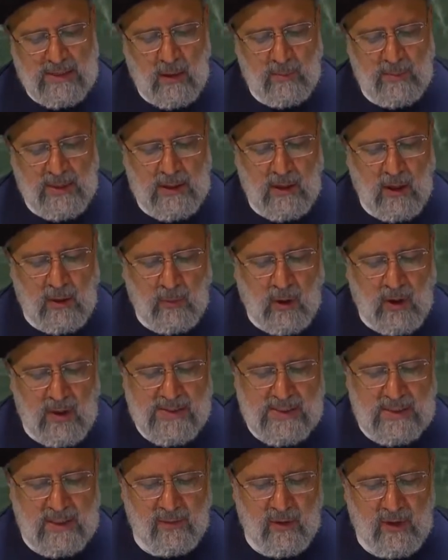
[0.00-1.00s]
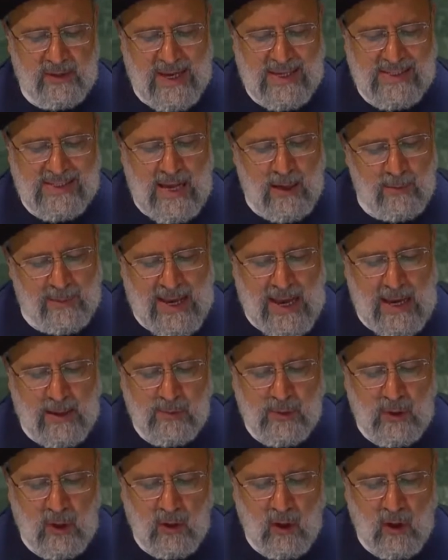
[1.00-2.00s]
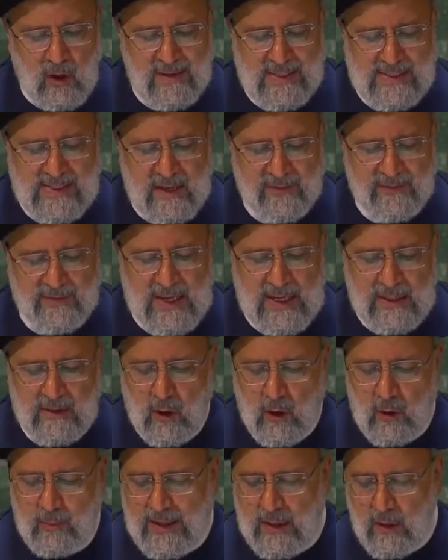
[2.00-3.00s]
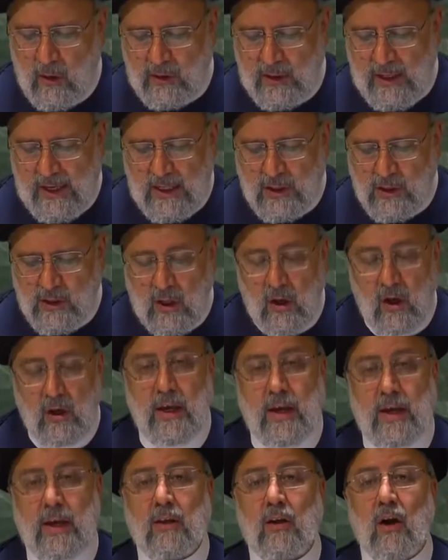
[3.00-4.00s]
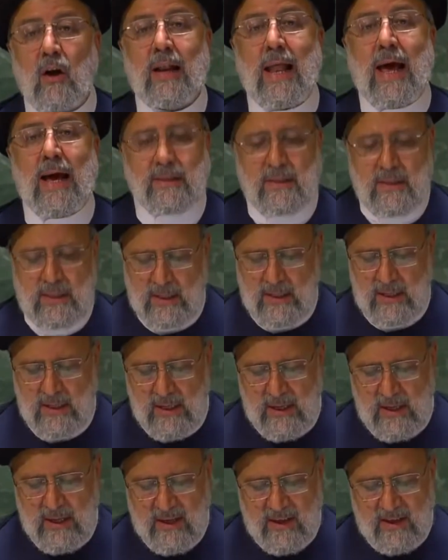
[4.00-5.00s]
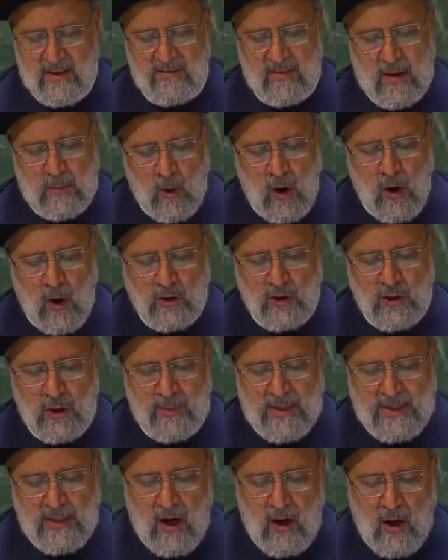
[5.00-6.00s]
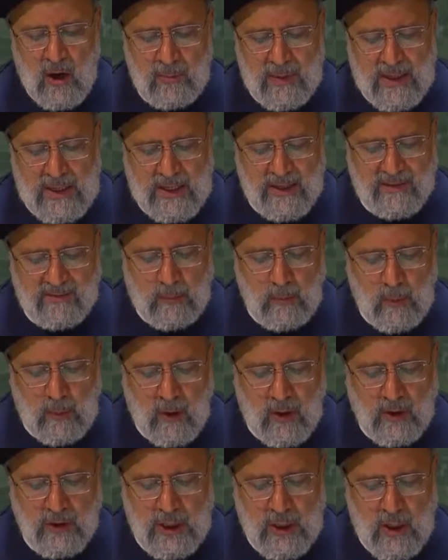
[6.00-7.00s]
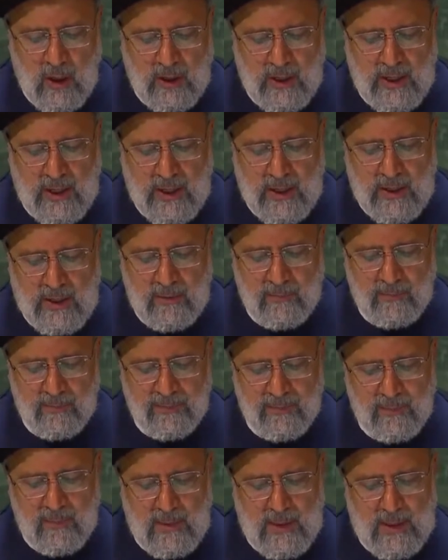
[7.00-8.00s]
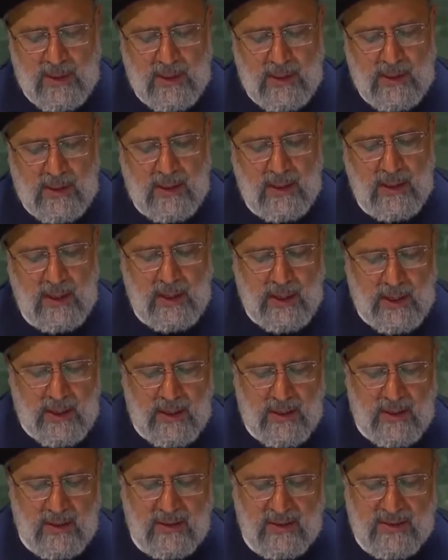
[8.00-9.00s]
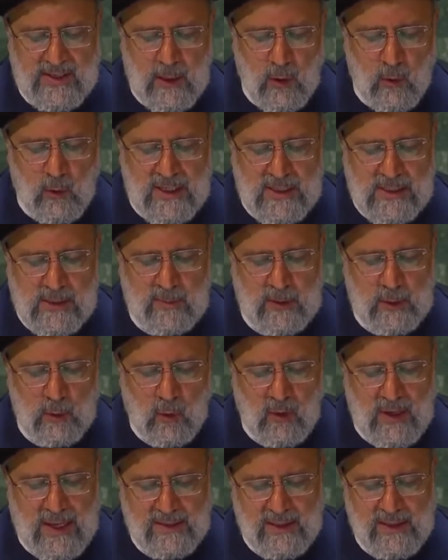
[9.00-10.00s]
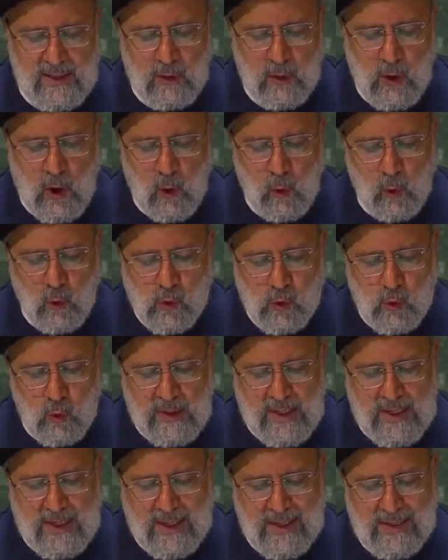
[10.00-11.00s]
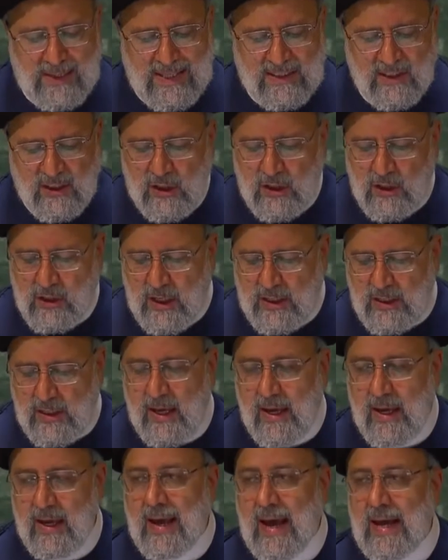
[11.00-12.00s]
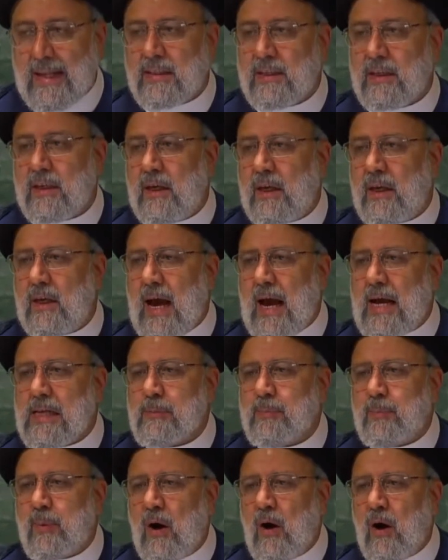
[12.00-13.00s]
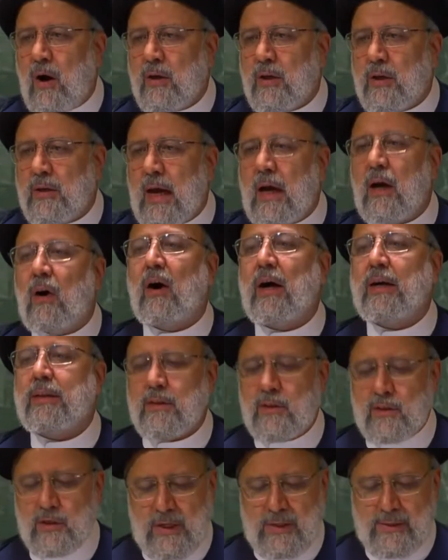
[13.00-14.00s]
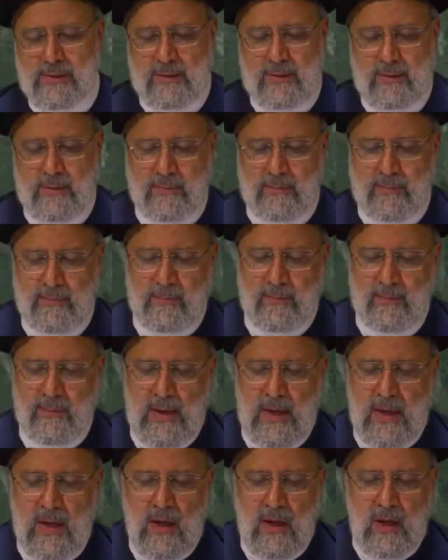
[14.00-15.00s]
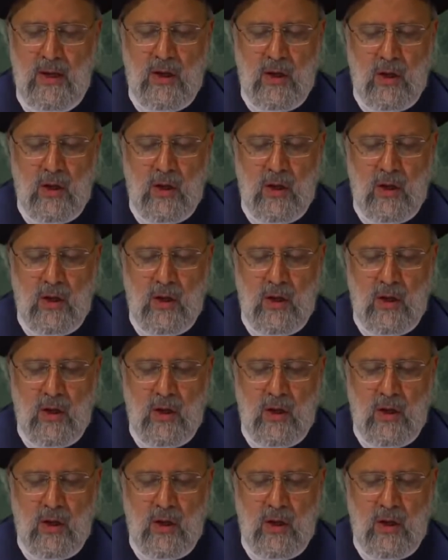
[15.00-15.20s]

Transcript: but the Islamic Republic of Iran, through the use of all tools and capacities in order to bring to justice the perpetrators and all those who had a hand in this government-sanctioned act of terror,